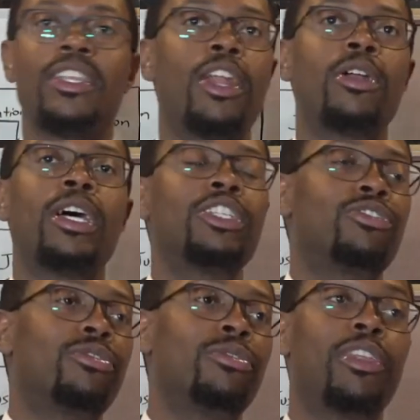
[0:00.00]
that are not
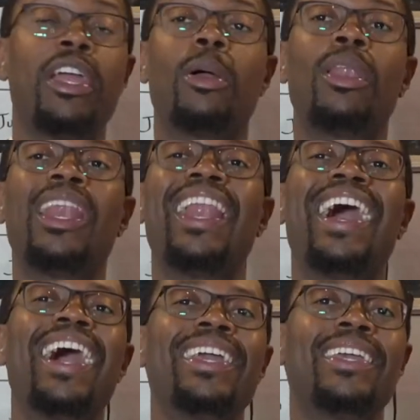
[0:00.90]
true. They are
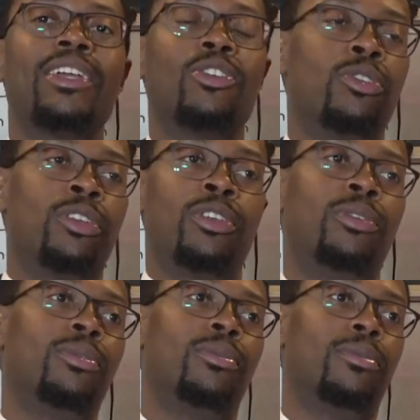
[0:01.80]
lying on you.